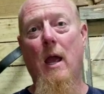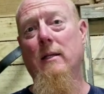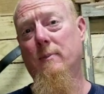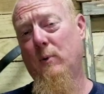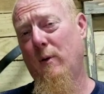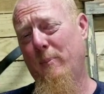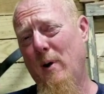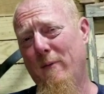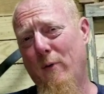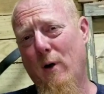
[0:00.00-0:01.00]
It's
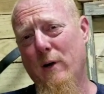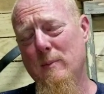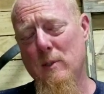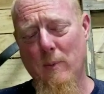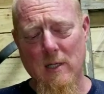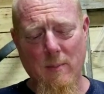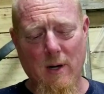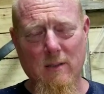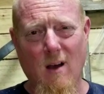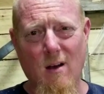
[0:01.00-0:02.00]
perfect for a Christmas present, but
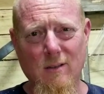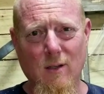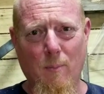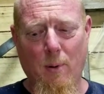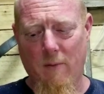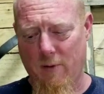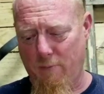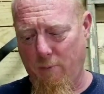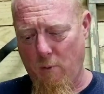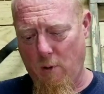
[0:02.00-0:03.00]
it's also perfect
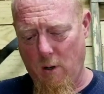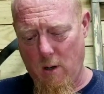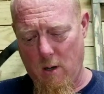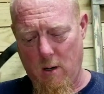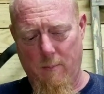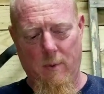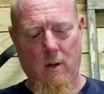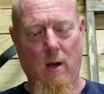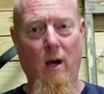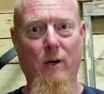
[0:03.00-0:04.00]
for um,
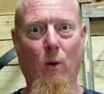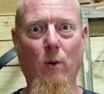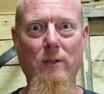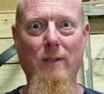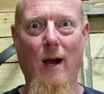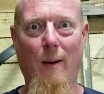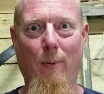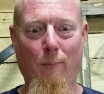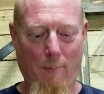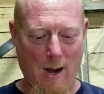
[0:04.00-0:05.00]
a door stop.
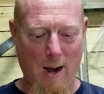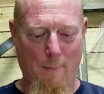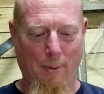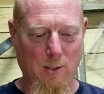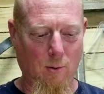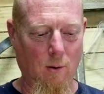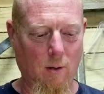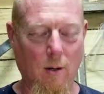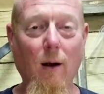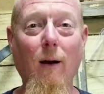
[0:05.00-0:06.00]
Man, but don't,
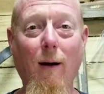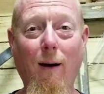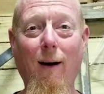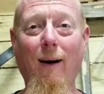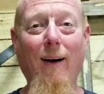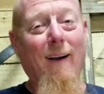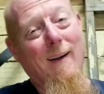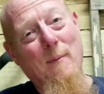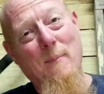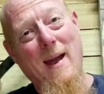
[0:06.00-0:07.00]
whew,
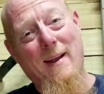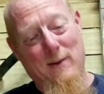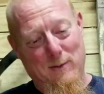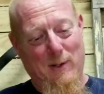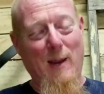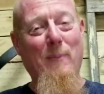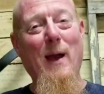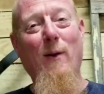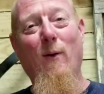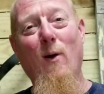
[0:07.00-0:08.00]
man, keep
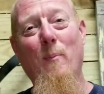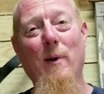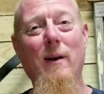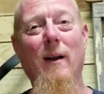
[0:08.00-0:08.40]
that door open.